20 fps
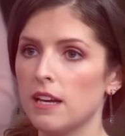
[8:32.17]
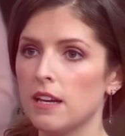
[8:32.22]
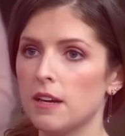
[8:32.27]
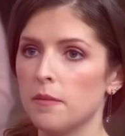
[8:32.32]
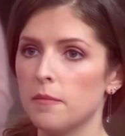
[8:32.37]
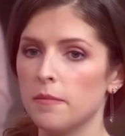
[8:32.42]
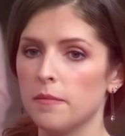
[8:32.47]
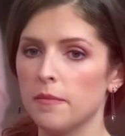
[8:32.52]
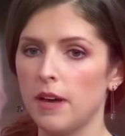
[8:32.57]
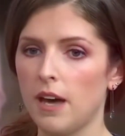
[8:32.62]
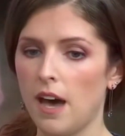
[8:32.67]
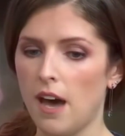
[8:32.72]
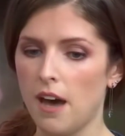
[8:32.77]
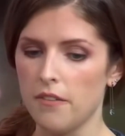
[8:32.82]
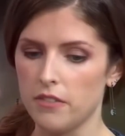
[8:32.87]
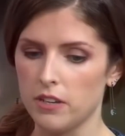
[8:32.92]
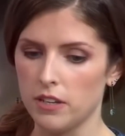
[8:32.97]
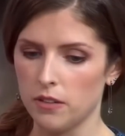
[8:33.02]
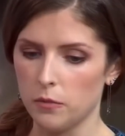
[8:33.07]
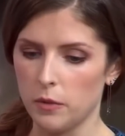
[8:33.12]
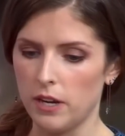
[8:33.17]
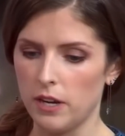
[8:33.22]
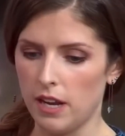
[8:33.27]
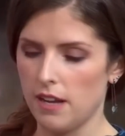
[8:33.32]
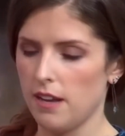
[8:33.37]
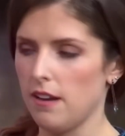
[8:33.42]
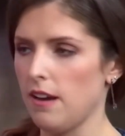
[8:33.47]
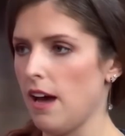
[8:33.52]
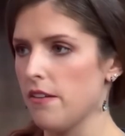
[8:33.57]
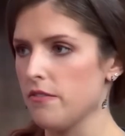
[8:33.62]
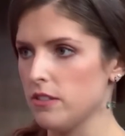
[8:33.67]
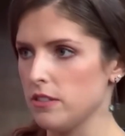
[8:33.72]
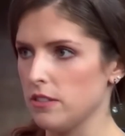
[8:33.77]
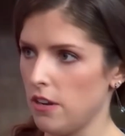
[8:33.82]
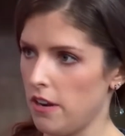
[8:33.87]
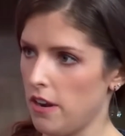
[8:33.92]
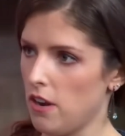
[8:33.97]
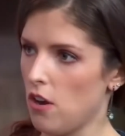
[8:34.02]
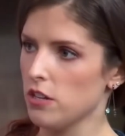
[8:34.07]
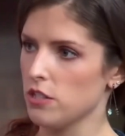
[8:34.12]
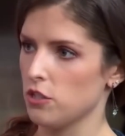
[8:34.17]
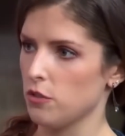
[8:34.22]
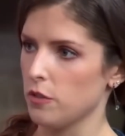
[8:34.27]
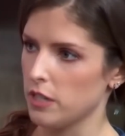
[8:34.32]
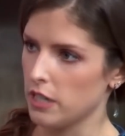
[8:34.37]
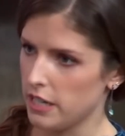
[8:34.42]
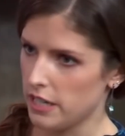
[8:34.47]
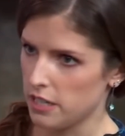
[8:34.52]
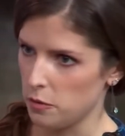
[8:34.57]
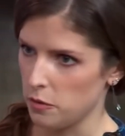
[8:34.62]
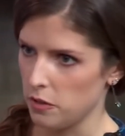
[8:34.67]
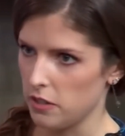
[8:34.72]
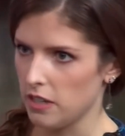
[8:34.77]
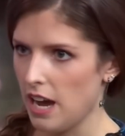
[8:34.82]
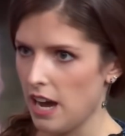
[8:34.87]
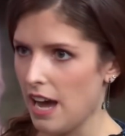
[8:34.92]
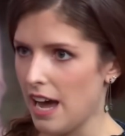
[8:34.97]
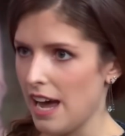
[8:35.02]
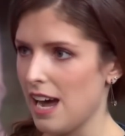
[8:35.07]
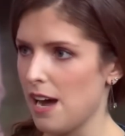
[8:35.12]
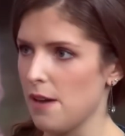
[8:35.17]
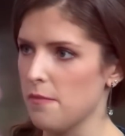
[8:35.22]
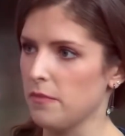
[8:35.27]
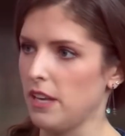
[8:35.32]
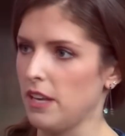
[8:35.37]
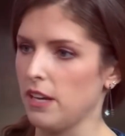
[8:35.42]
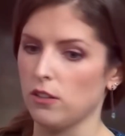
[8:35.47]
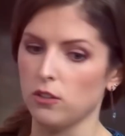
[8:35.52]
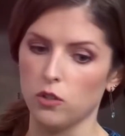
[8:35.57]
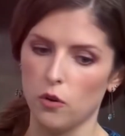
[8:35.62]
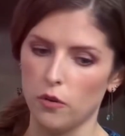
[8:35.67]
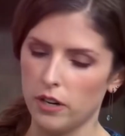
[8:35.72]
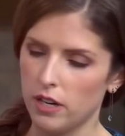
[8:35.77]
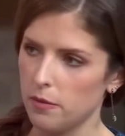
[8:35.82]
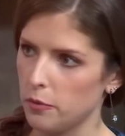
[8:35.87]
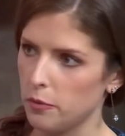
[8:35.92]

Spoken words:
fingers at Blake. Another shocking evidence of the feud between Blake